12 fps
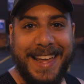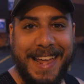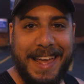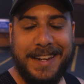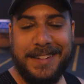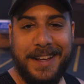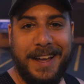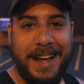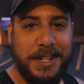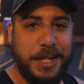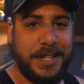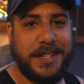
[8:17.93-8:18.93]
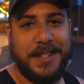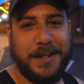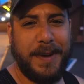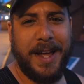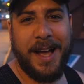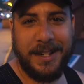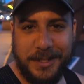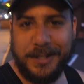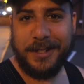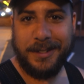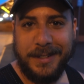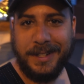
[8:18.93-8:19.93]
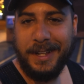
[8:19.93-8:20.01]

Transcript: And I checked into my hostel